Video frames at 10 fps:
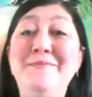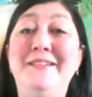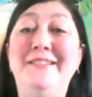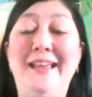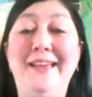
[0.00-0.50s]

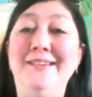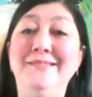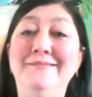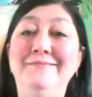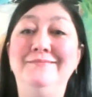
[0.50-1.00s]
But like,
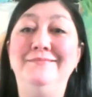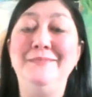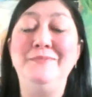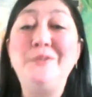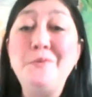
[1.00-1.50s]

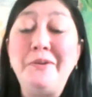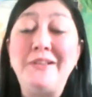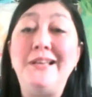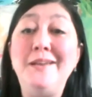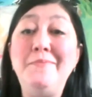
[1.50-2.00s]
I'm super
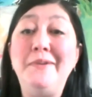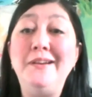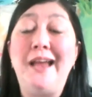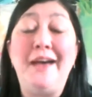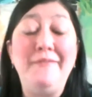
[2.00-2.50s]
excited about
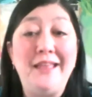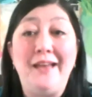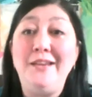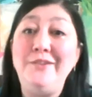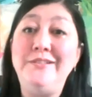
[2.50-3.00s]
it, having
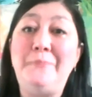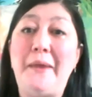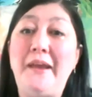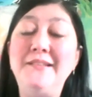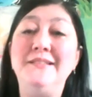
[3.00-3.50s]
that huge
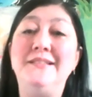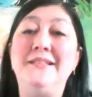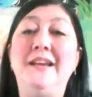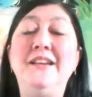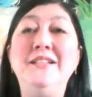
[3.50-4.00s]
space and
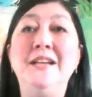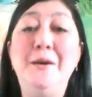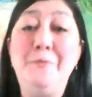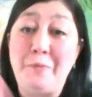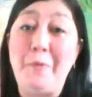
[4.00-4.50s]
stage
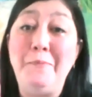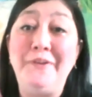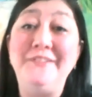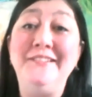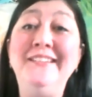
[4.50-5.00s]
with one
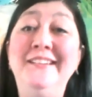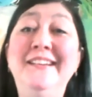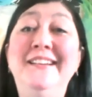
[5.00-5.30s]
person